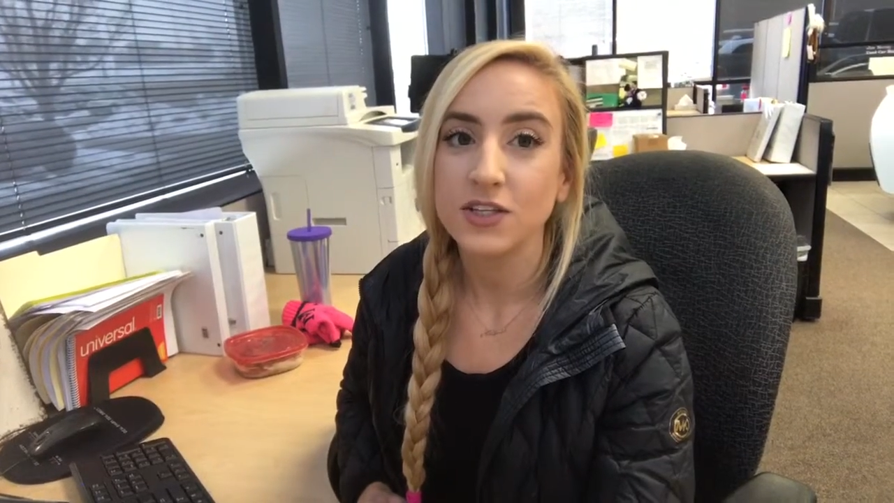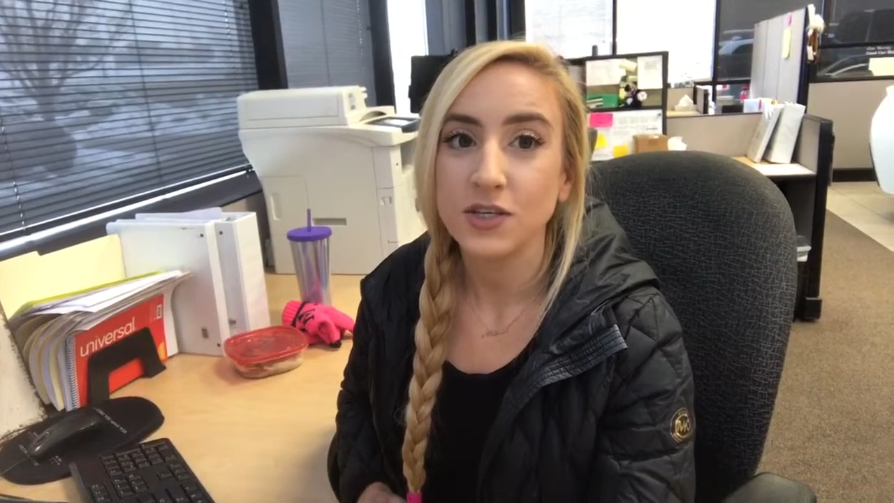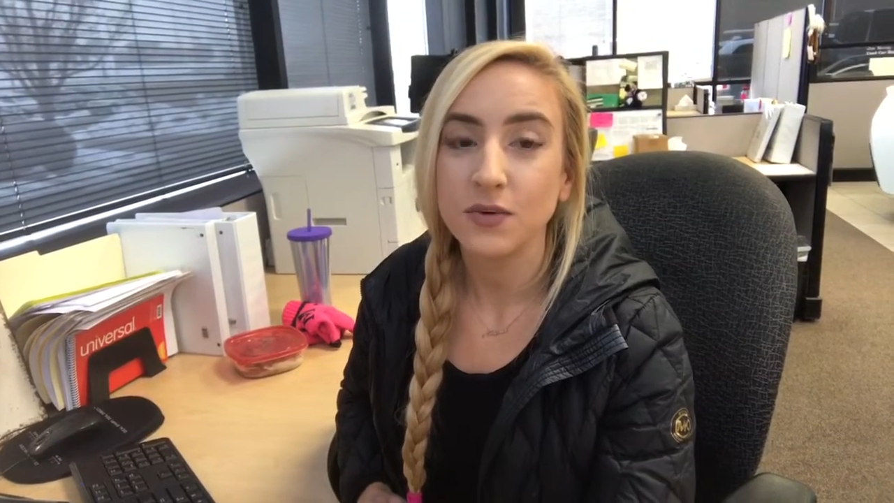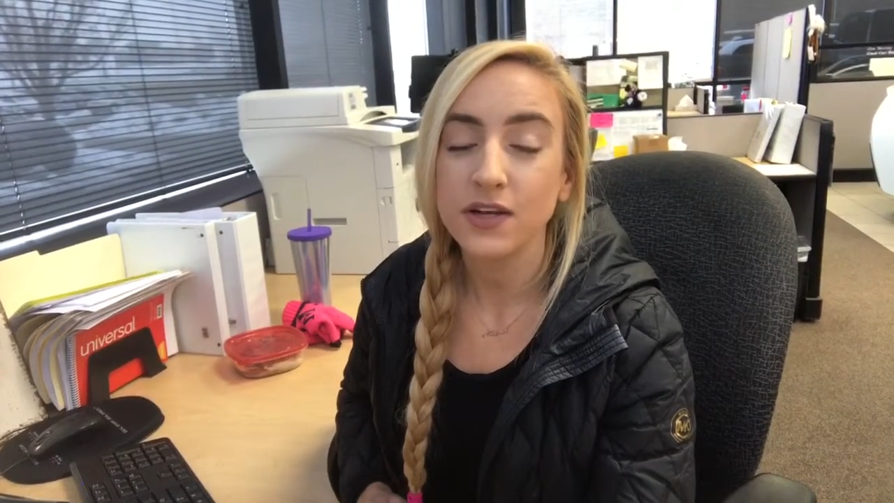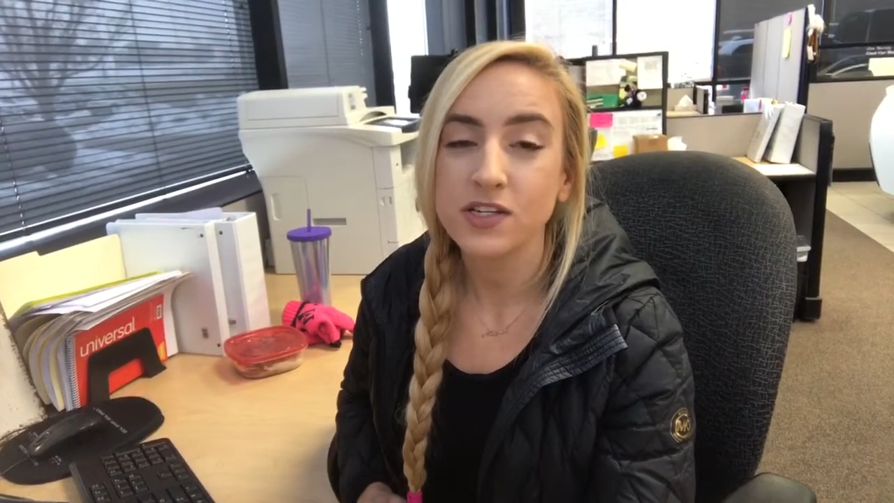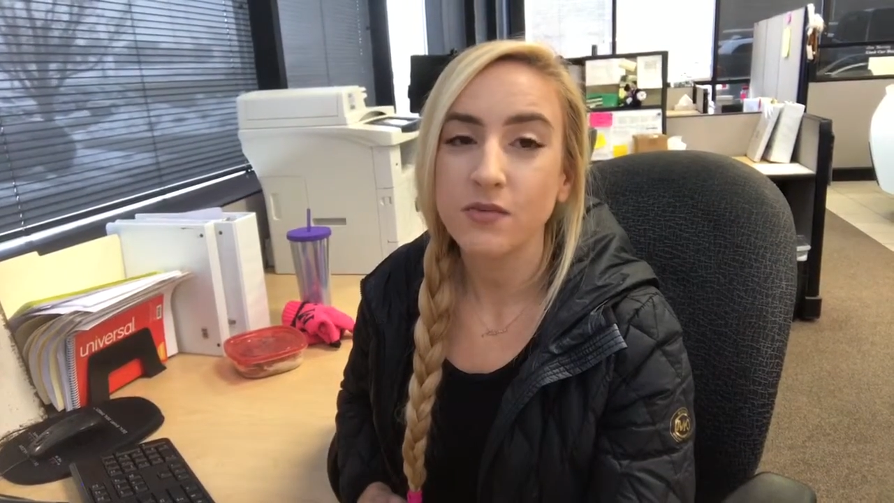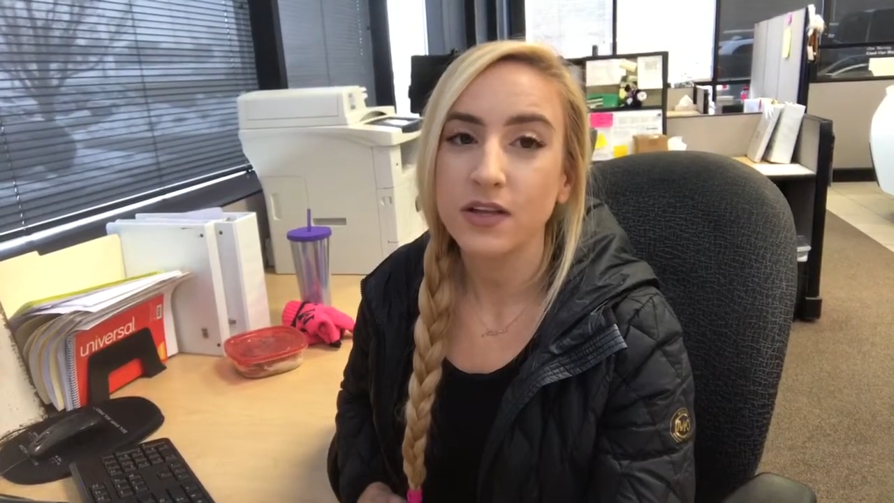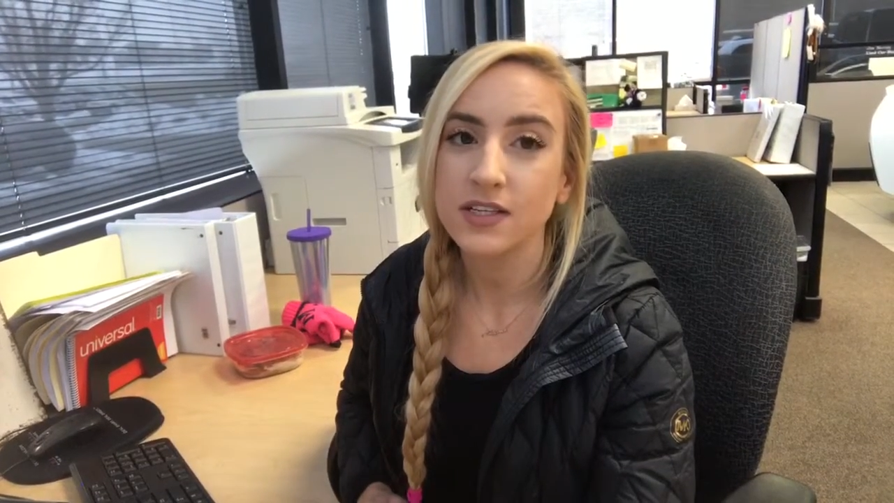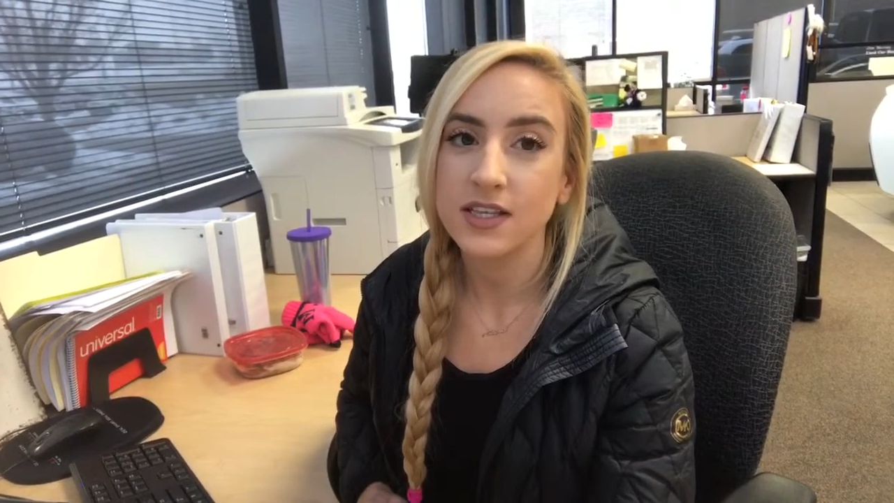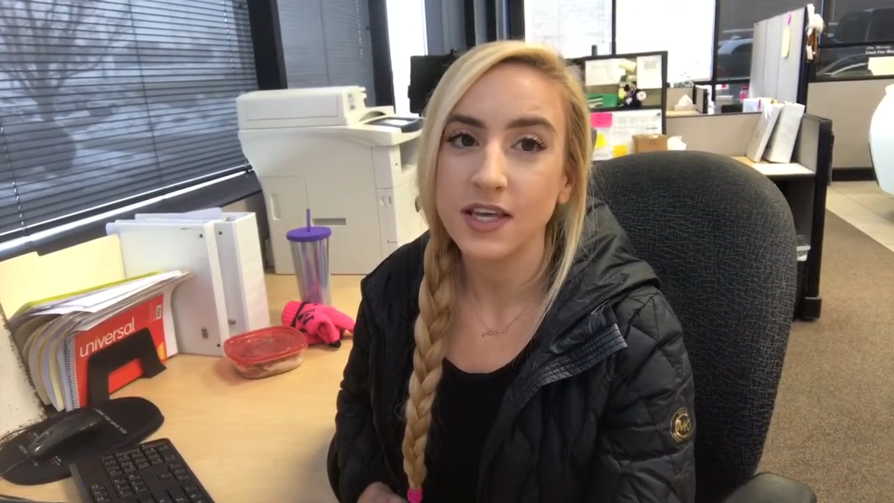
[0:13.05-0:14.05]
Two, I just
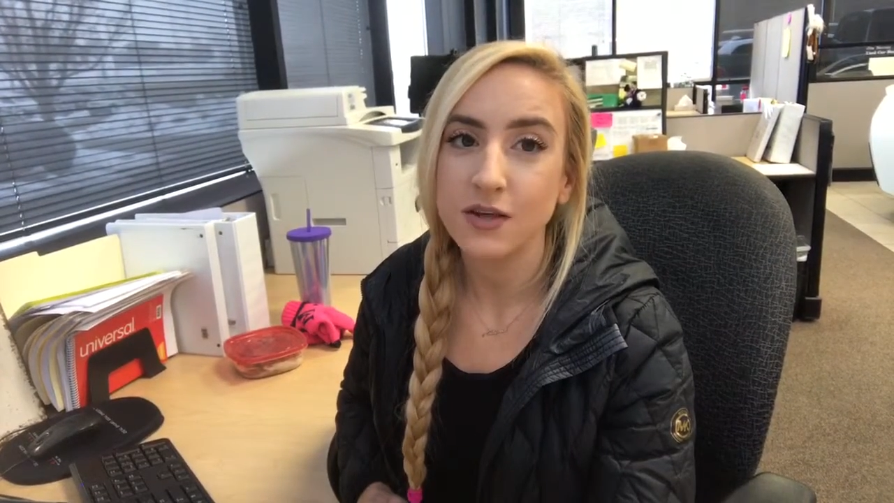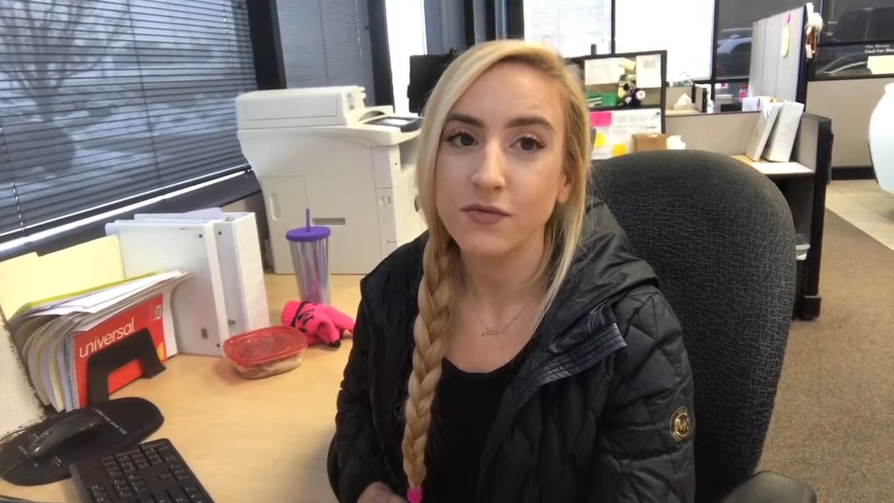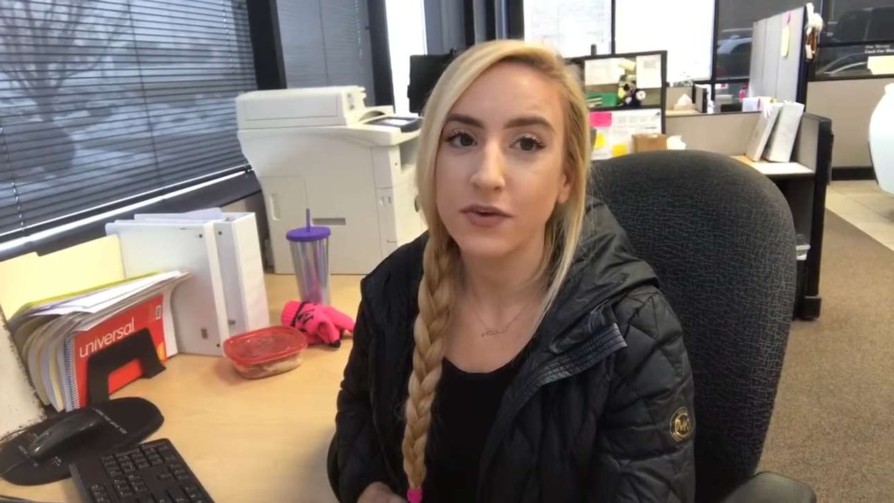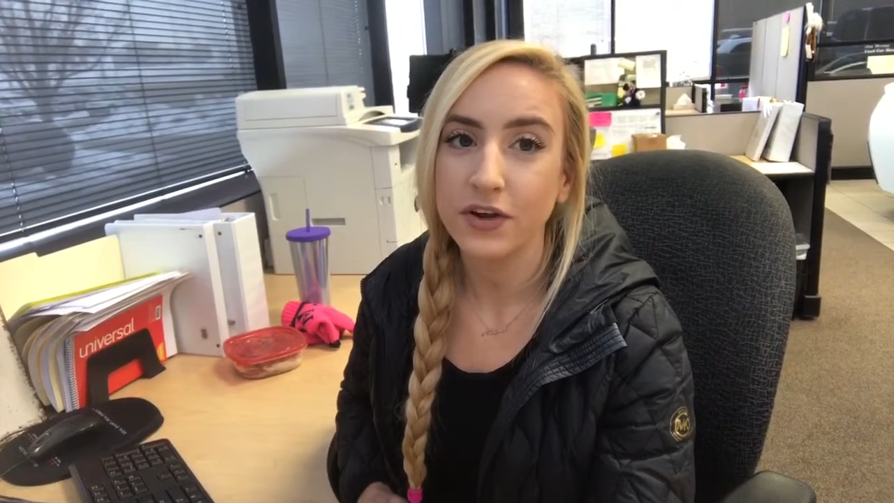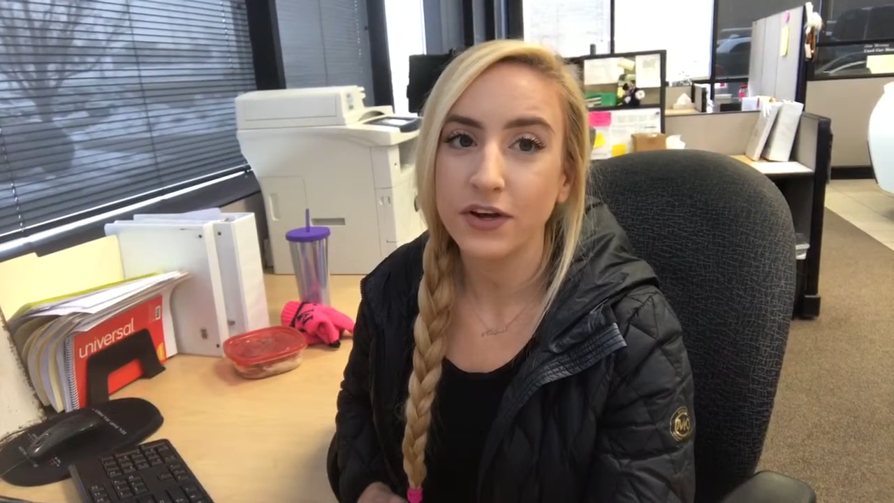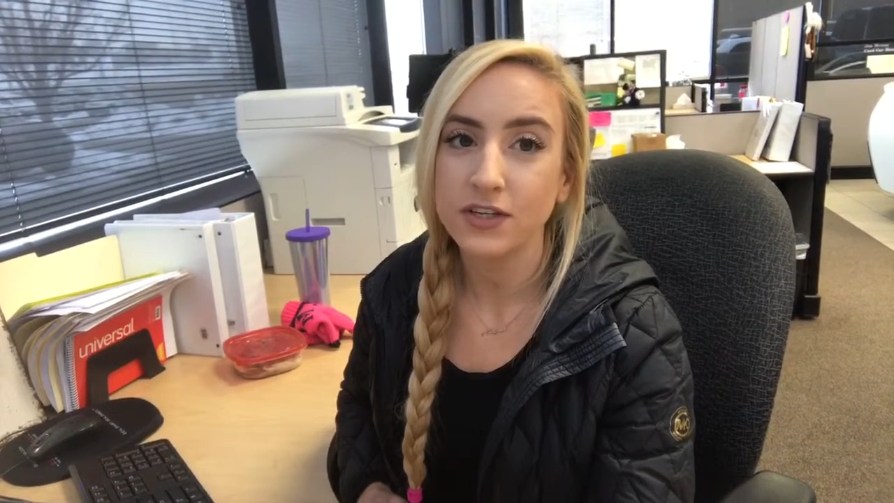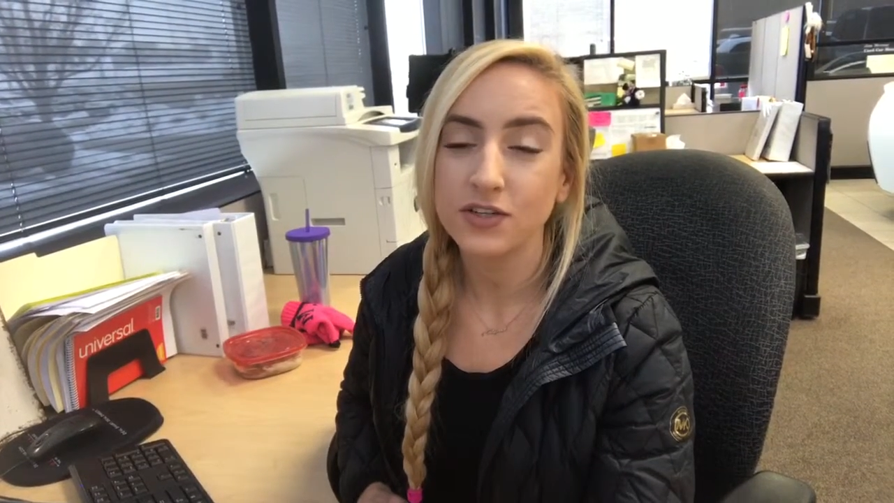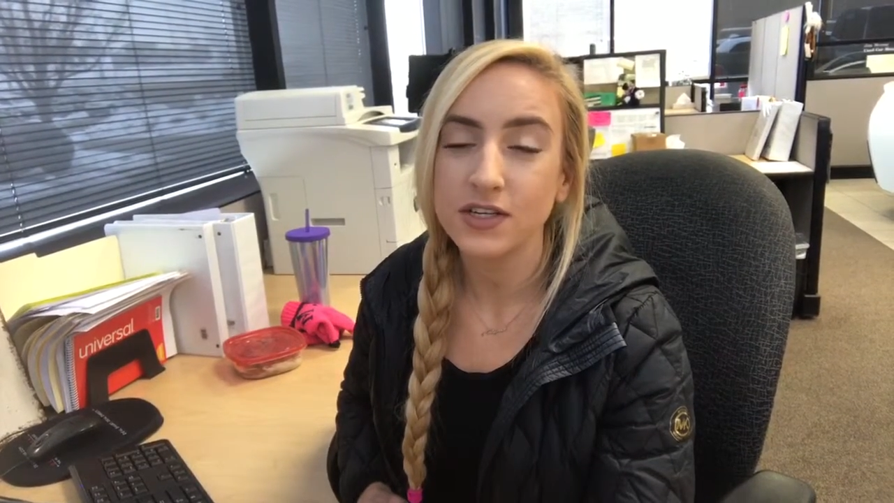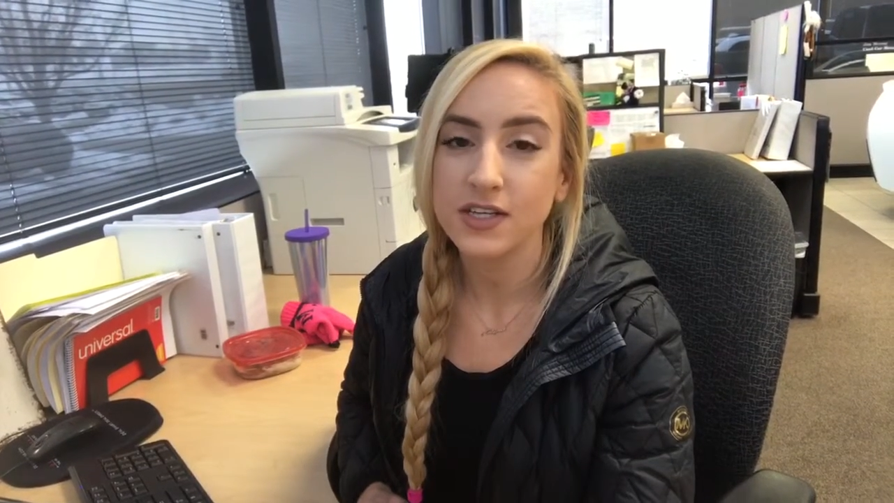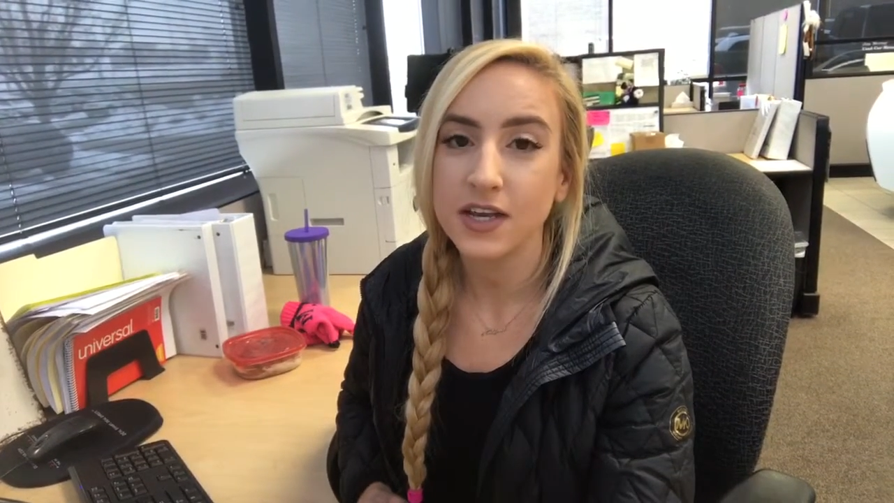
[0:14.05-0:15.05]
wanted to thank you for your
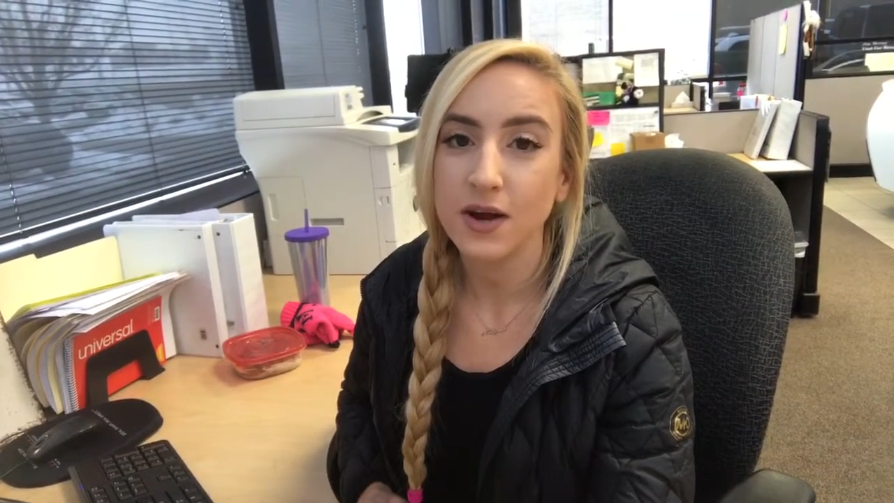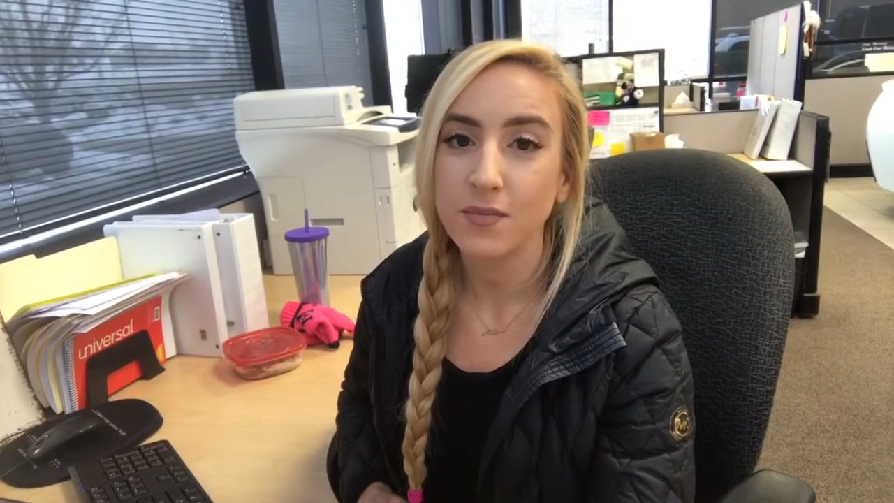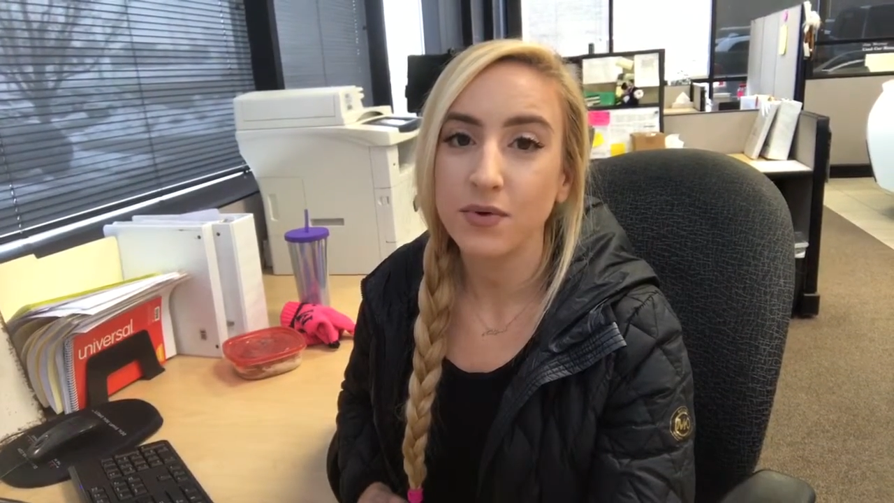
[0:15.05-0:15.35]
interest in our